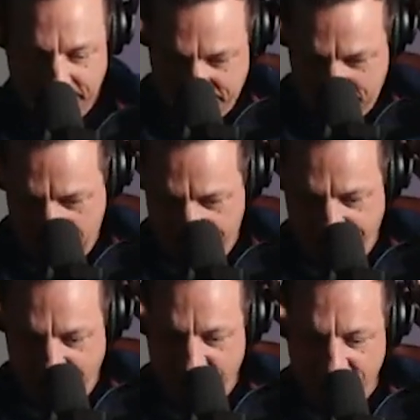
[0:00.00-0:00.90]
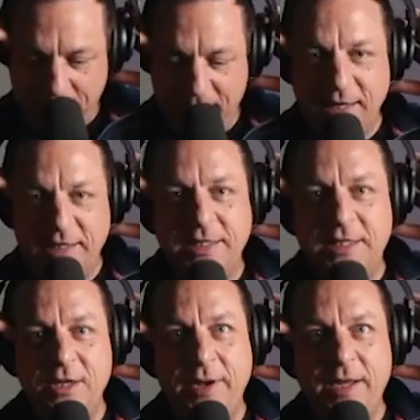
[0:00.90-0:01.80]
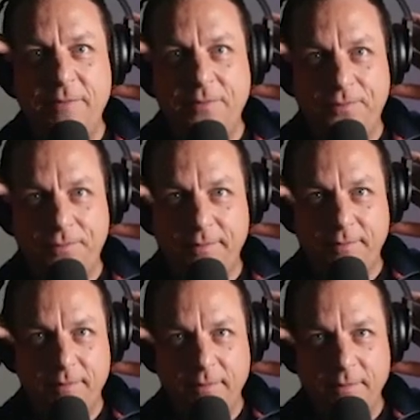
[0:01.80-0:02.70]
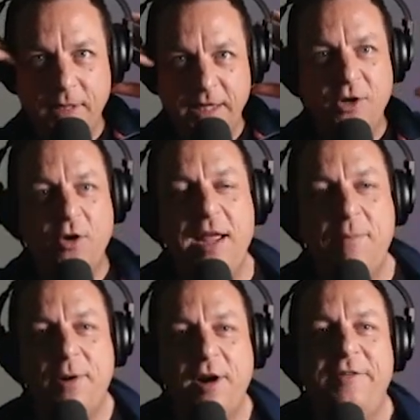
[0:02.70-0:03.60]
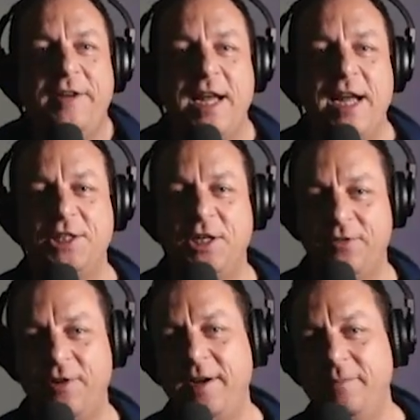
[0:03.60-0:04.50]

I figure it's better to do it, let's call it imperfect action, right?